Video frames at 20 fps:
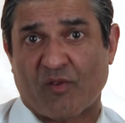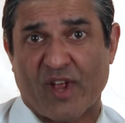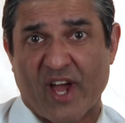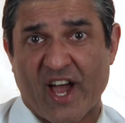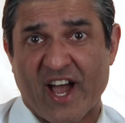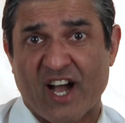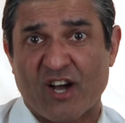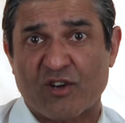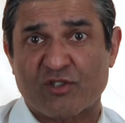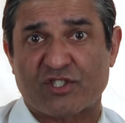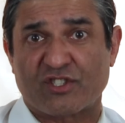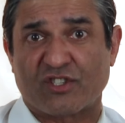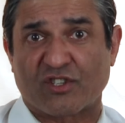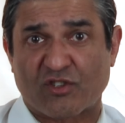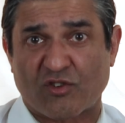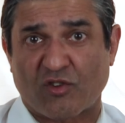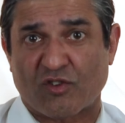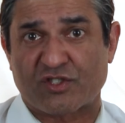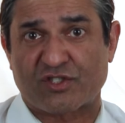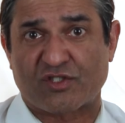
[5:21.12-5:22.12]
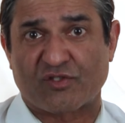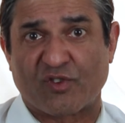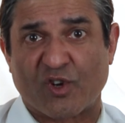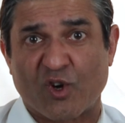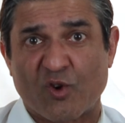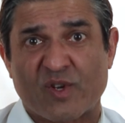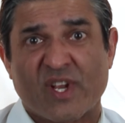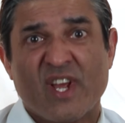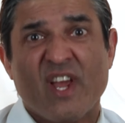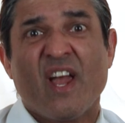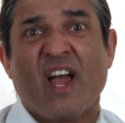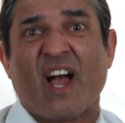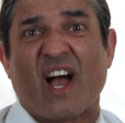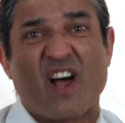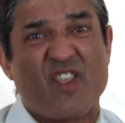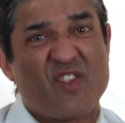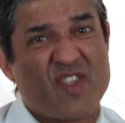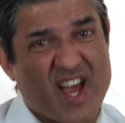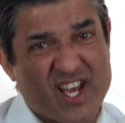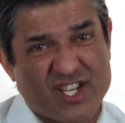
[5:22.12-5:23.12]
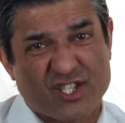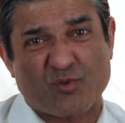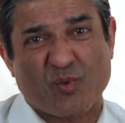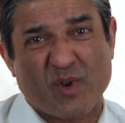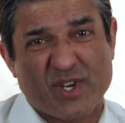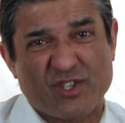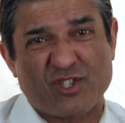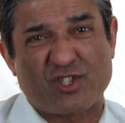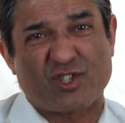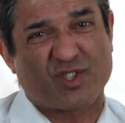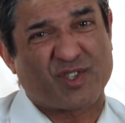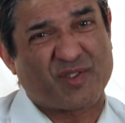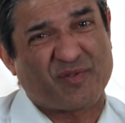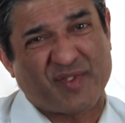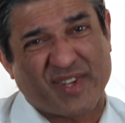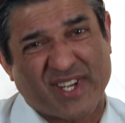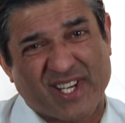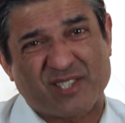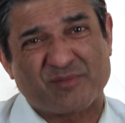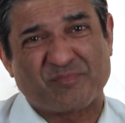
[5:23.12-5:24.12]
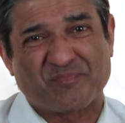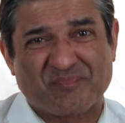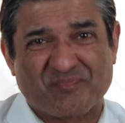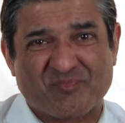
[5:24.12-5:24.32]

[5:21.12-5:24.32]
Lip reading: of the house and across the road. And that's when you sort of think,